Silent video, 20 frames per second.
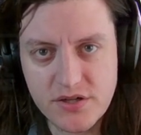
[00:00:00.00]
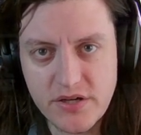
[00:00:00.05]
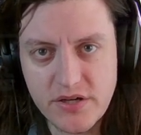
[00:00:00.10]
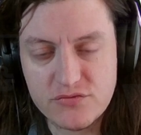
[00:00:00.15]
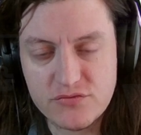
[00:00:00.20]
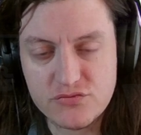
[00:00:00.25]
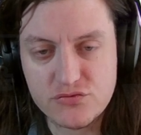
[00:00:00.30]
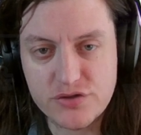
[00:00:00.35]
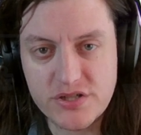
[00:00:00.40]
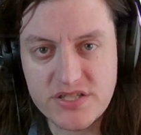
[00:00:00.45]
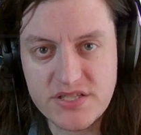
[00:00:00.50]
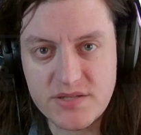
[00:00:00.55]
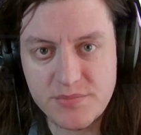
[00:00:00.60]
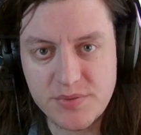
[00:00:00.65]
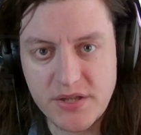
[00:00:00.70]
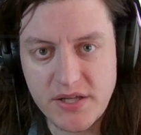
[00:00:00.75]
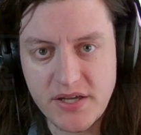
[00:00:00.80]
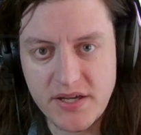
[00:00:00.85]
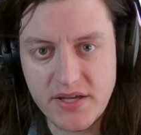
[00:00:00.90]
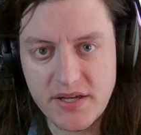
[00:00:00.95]
A
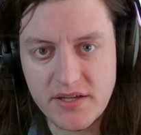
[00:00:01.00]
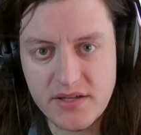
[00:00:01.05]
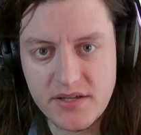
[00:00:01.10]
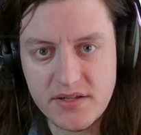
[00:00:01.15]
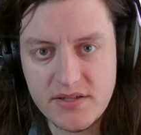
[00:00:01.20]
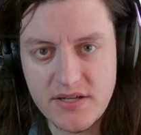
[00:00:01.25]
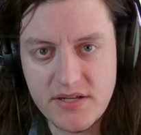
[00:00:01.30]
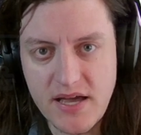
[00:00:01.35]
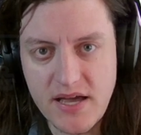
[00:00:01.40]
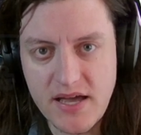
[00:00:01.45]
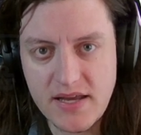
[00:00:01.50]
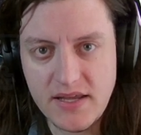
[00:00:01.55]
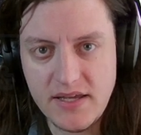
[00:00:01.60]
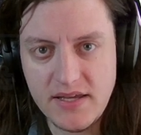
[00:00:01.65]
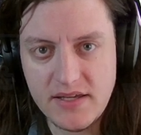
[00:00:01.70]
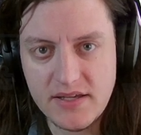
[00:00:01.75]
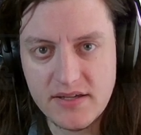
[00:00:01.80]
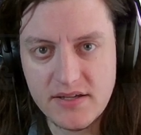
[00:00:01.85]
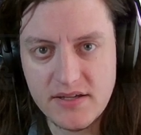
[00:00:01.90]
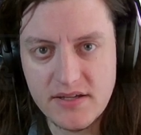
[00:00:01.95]
resupply, not
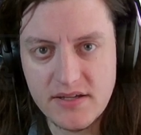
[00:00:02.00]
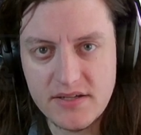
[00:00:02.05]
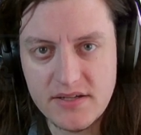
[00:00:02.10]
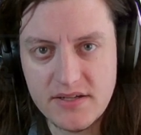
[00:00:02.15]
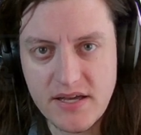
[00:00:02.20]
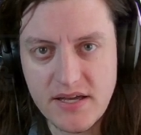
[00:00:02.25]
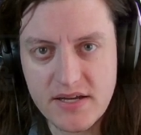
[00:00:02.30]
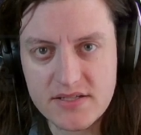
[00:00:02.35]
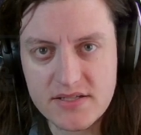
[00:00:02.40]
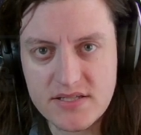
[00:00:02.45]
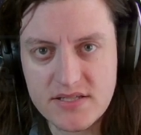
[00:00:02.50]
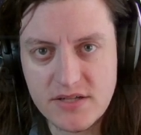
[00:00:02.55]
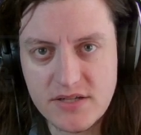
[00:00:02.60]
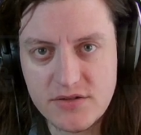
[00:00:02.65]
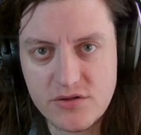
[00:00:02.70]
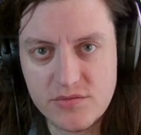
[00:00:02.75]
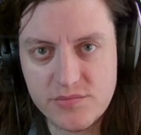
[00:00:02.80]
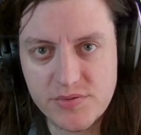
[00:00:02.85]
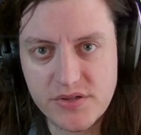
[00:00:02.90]
a standard